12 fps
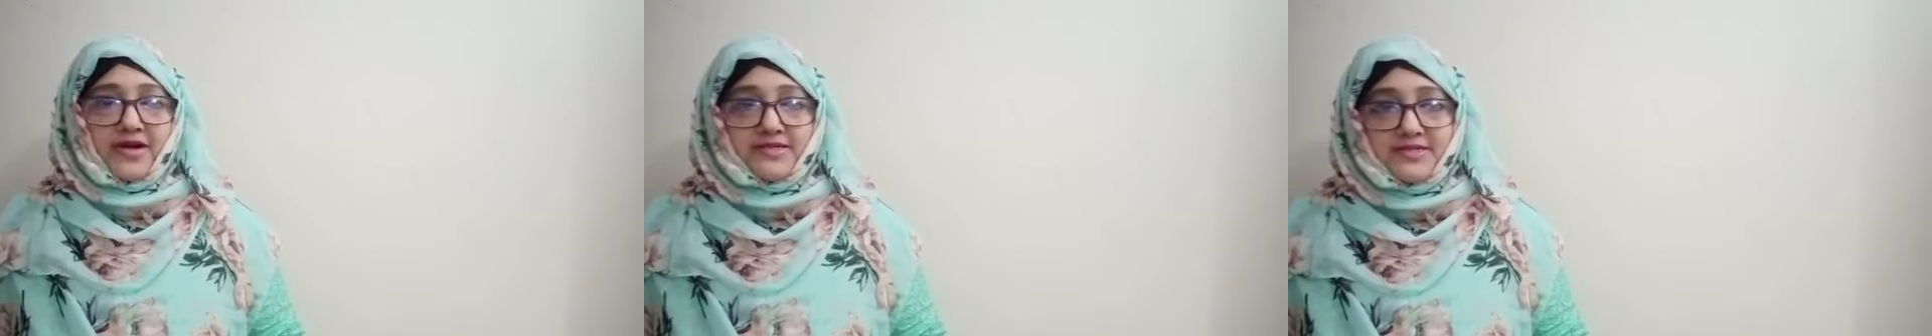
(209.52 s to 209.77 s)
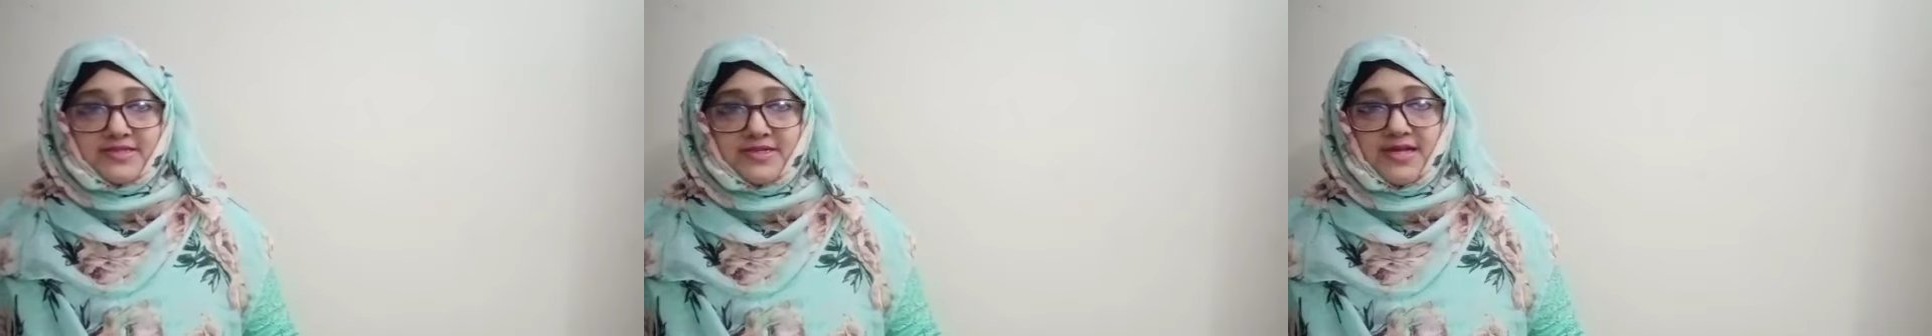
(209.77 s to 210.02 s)

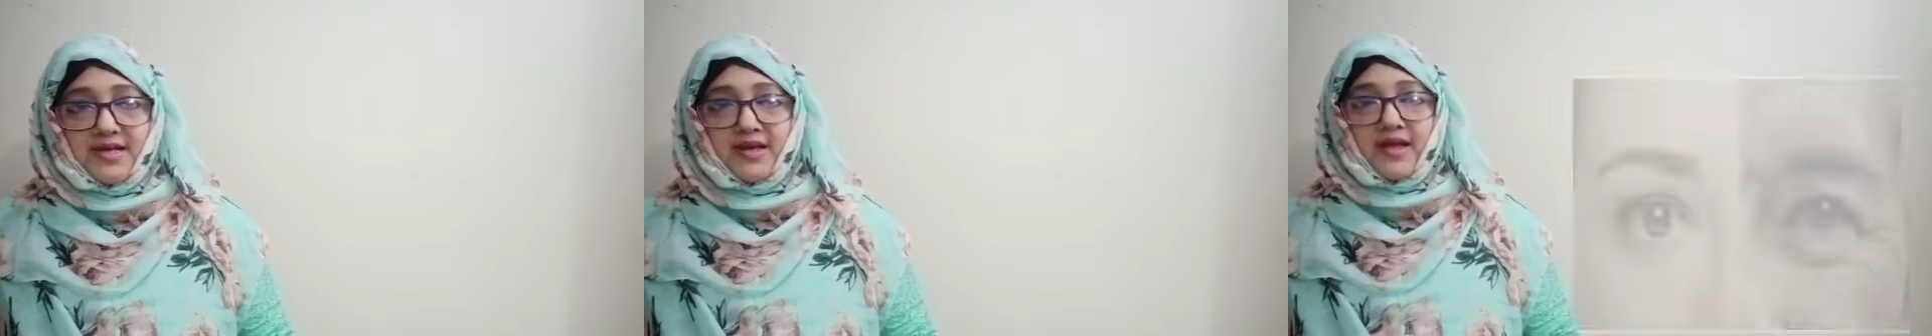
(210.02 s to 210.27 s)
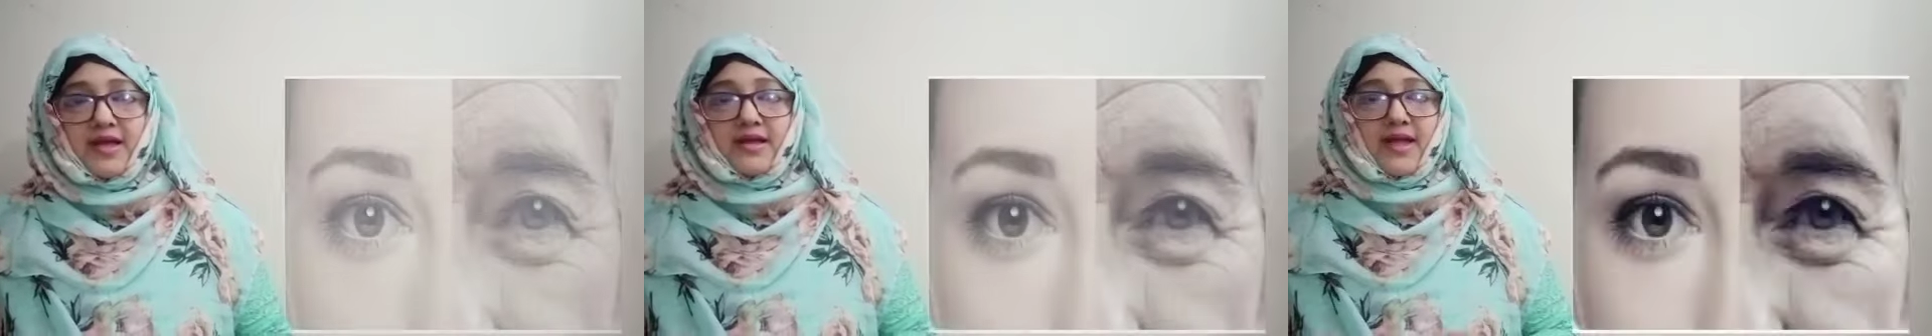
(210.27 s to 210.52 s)

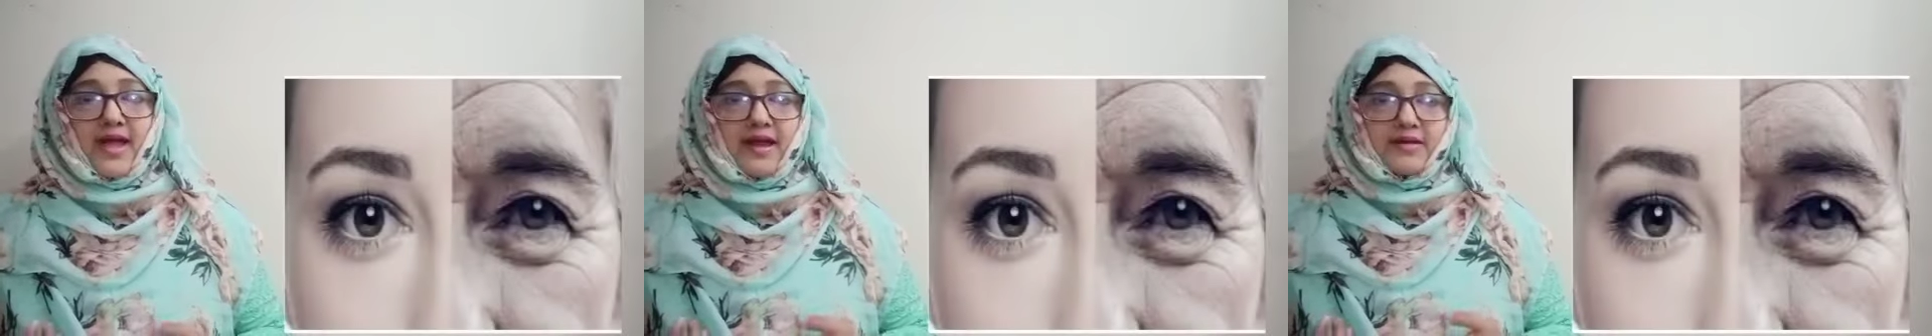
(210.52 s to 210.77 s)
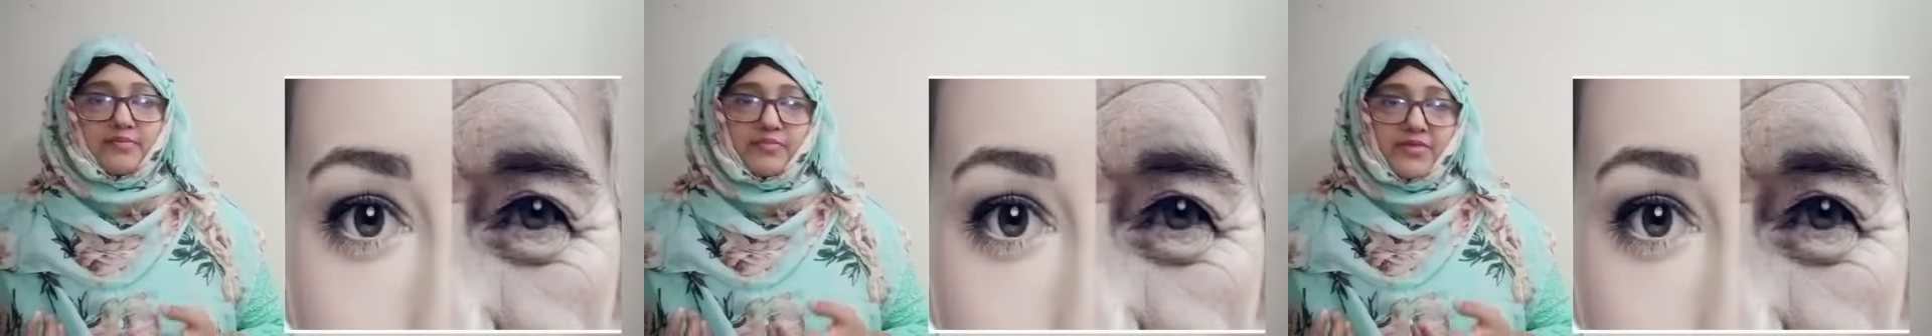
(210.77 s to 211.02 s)
fasting
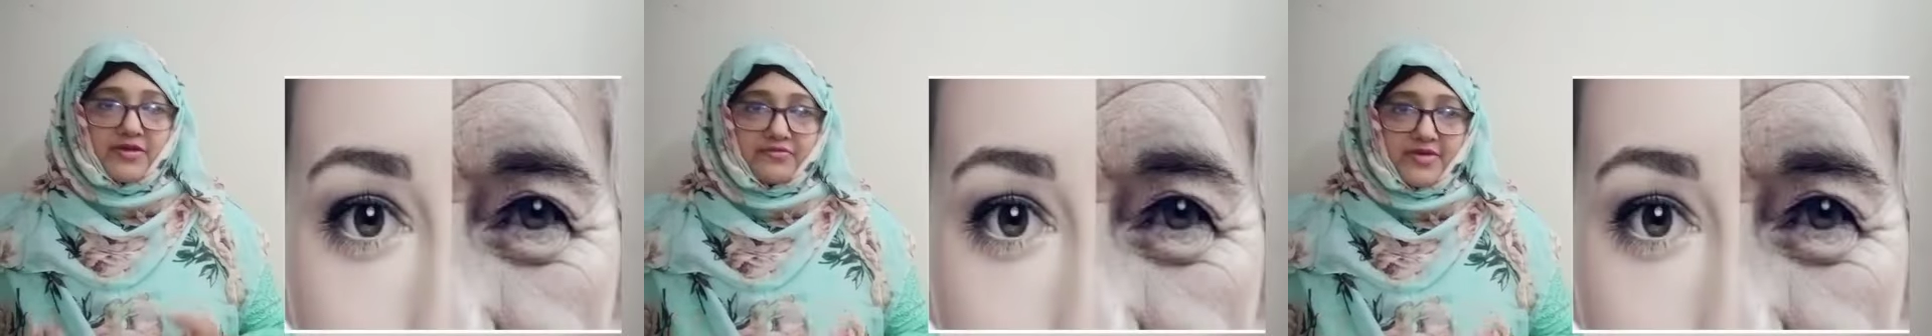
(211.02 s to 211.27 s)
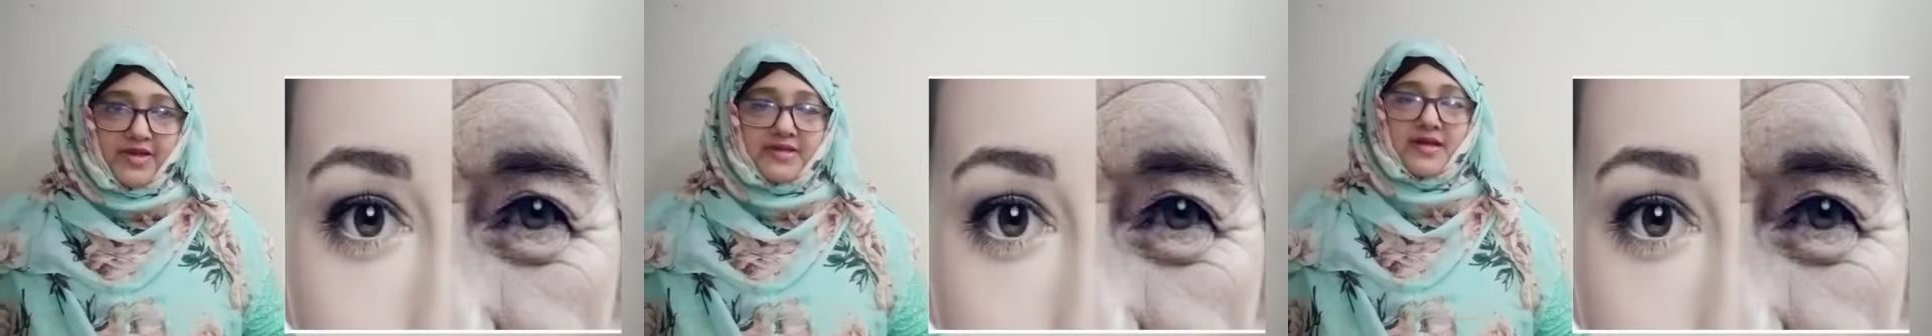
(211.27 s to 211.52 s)
can
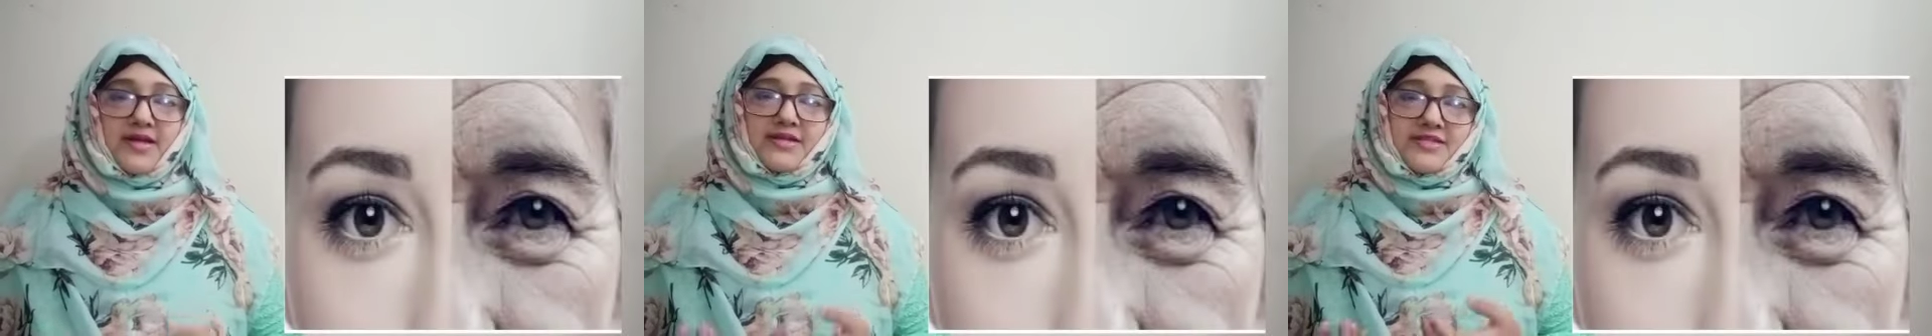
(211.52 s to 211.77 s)
prevent